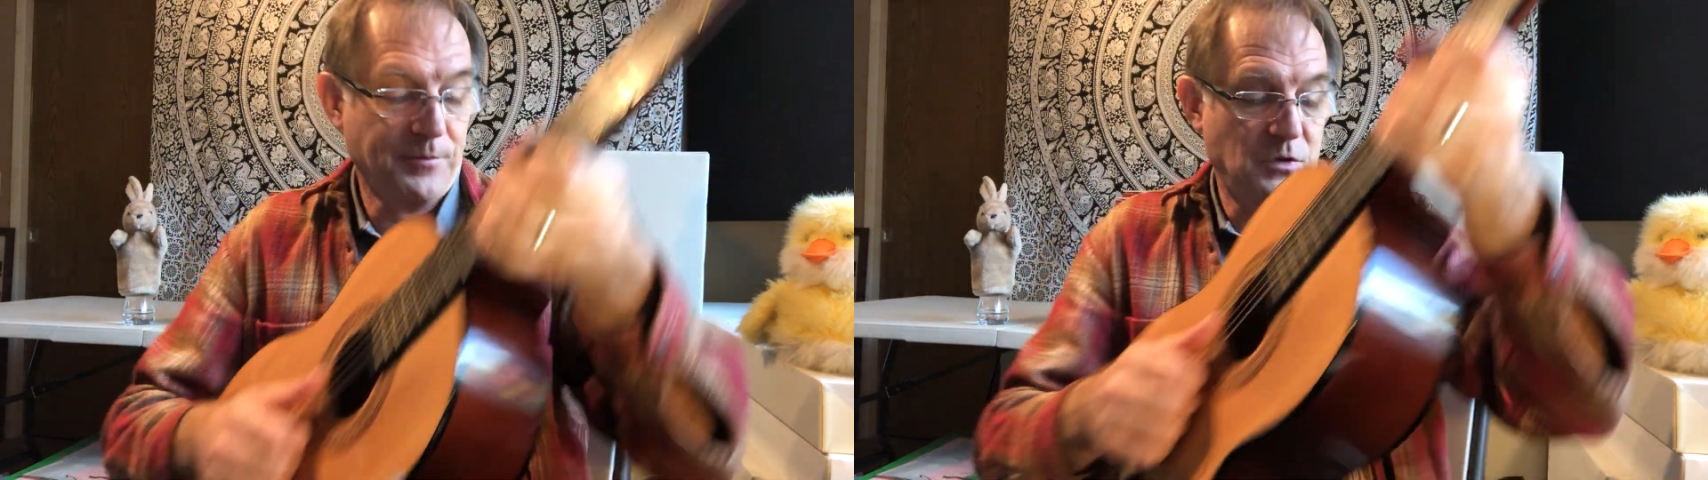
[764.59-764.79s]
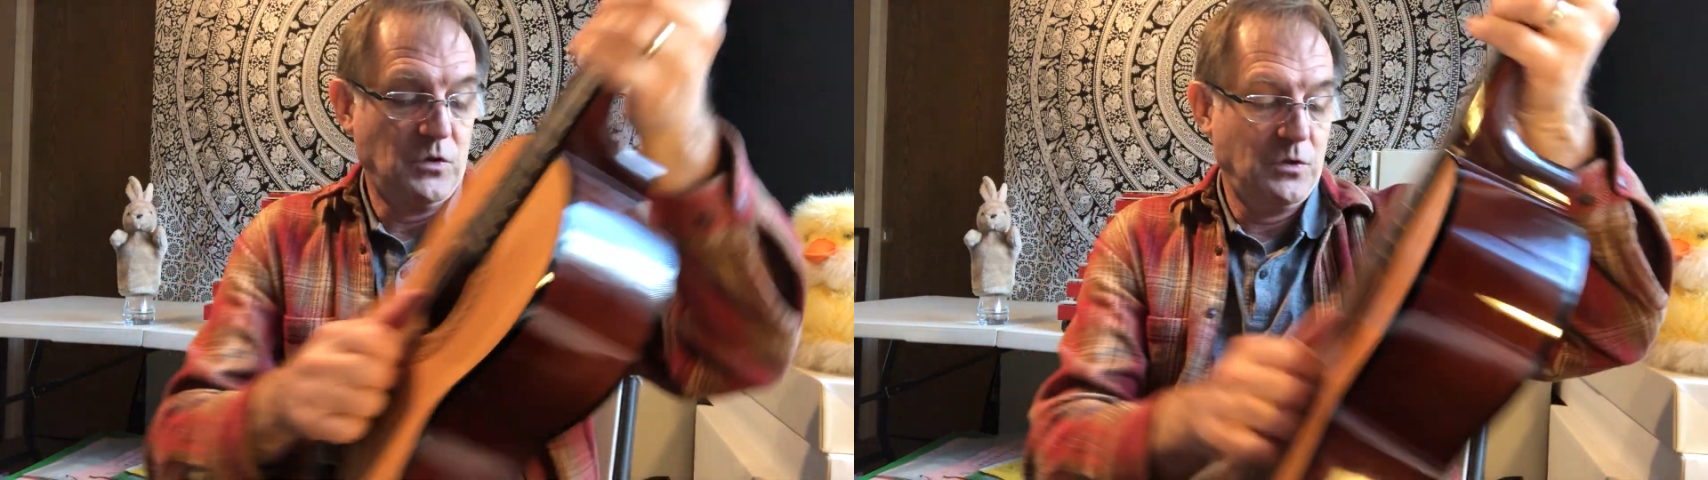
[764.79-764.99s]

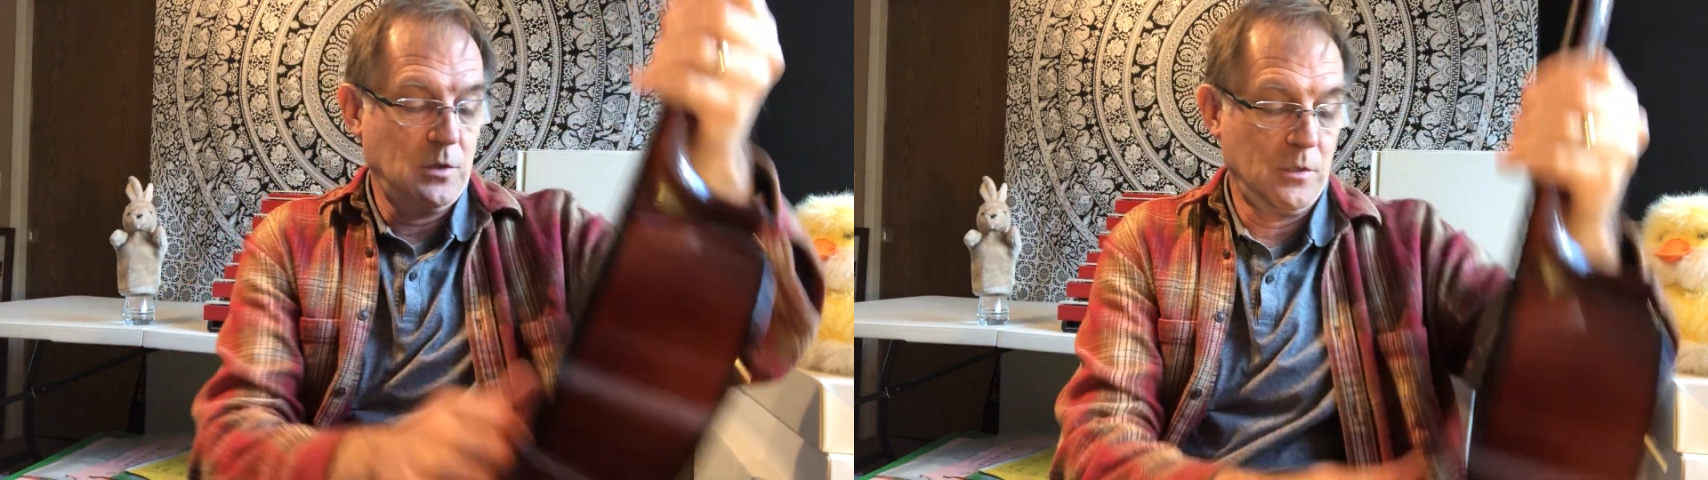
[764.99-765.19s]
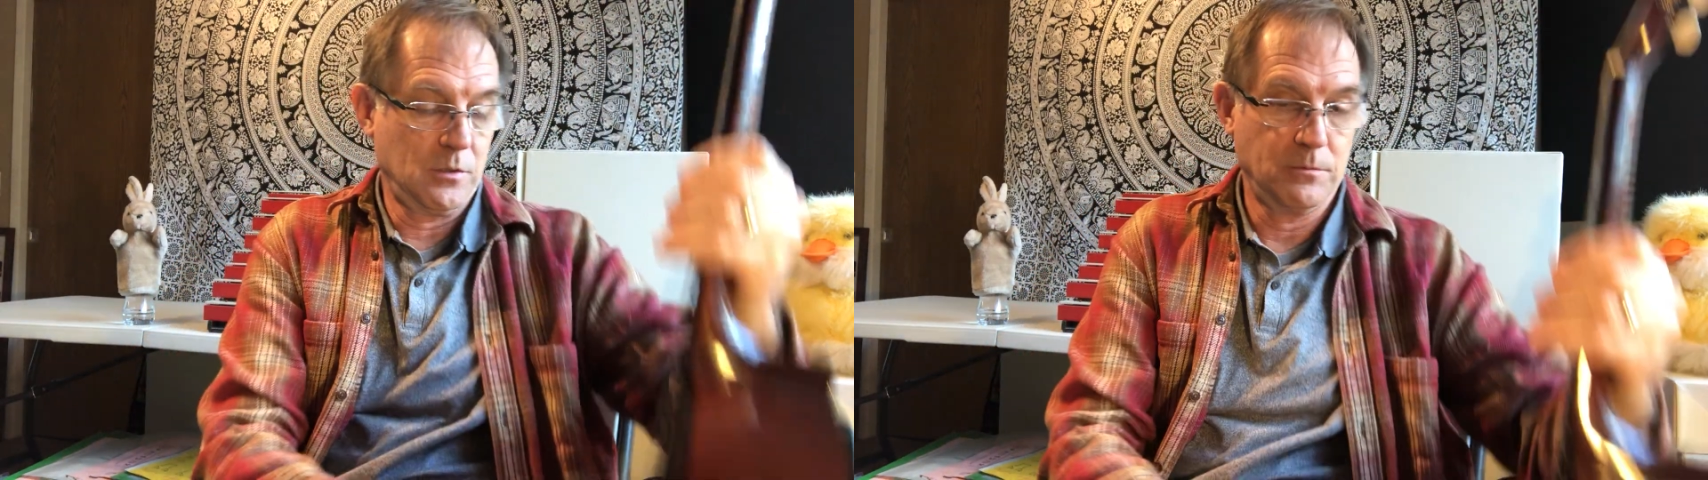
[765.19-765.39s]

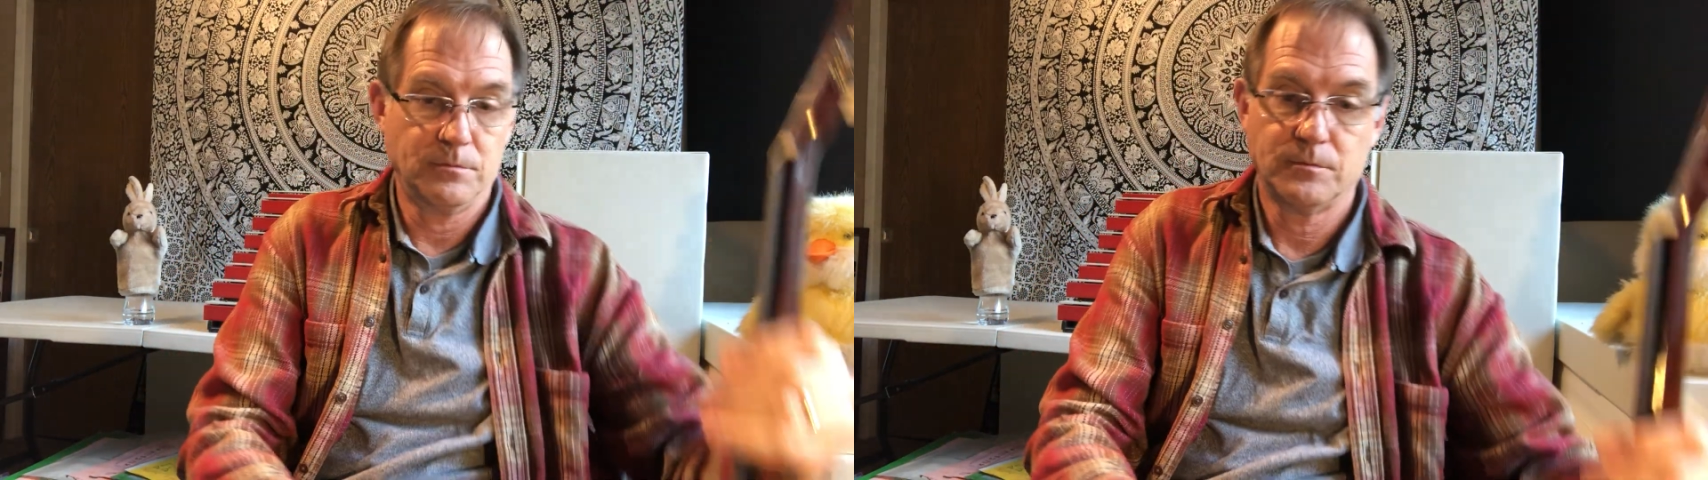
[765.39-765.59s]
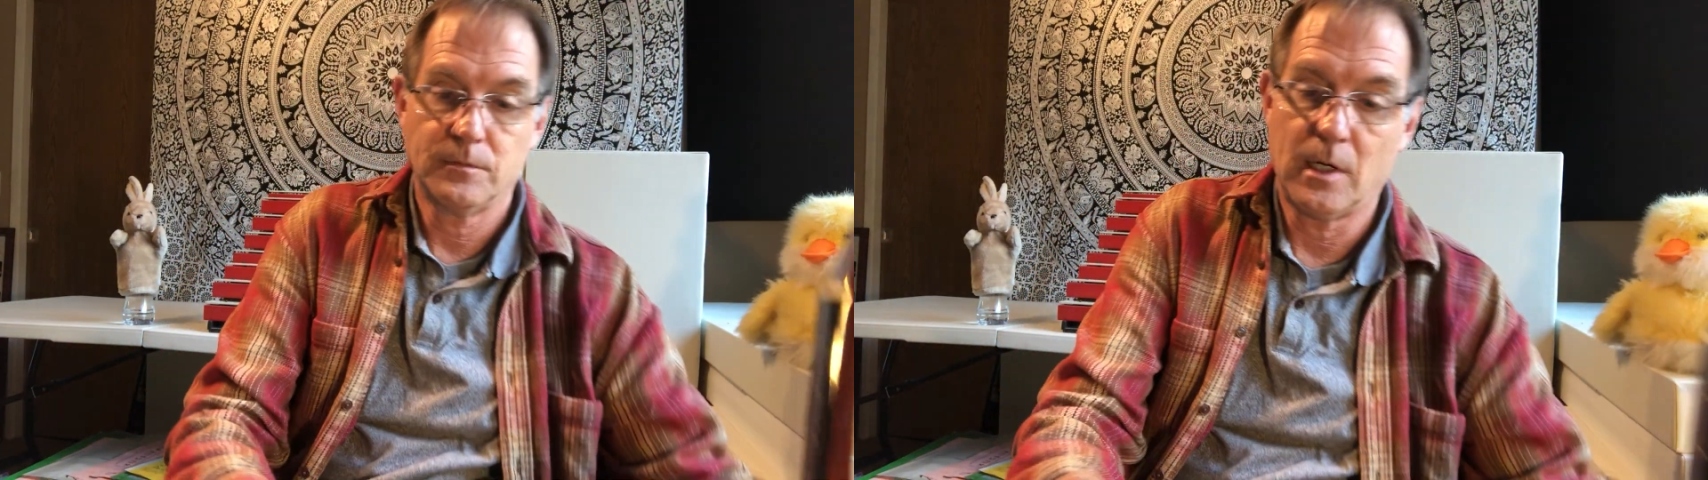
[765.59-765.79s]
So
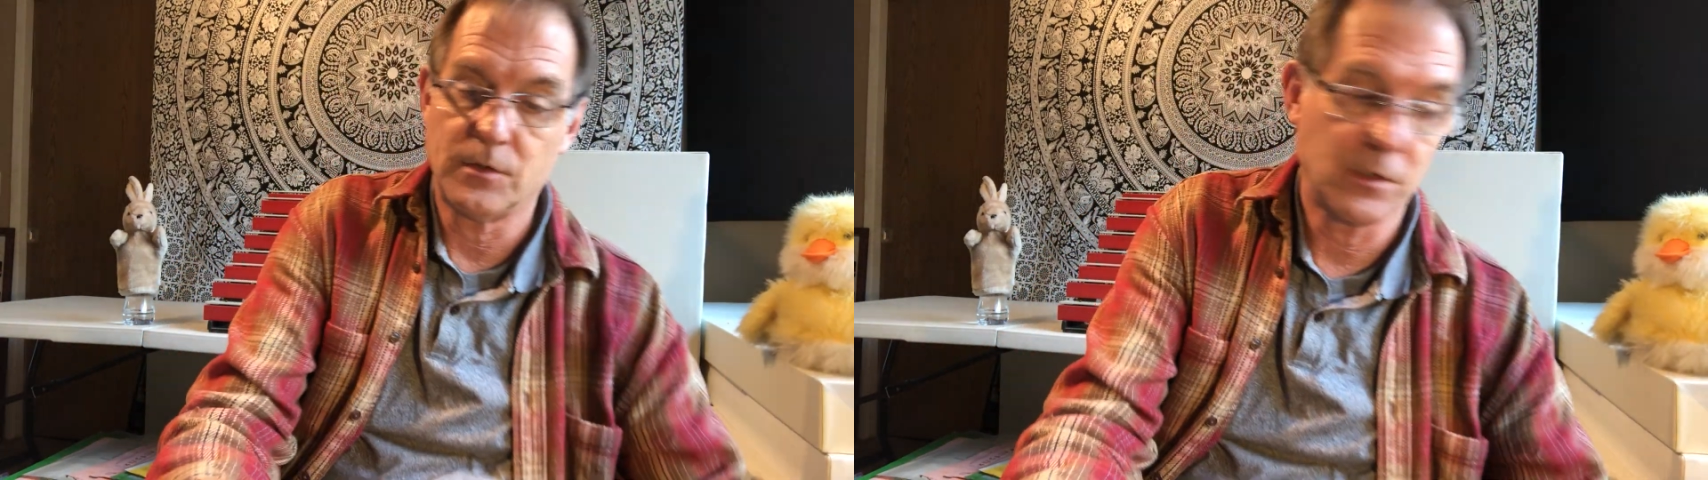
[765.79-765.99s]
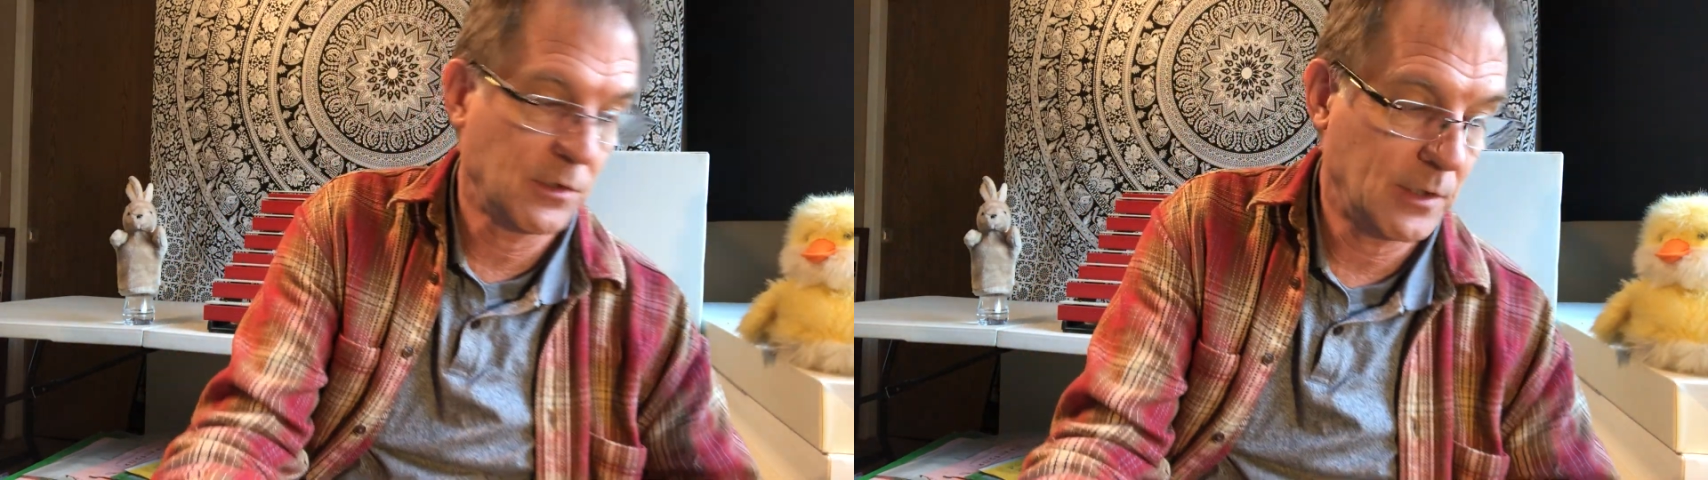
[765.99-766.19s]
how does it look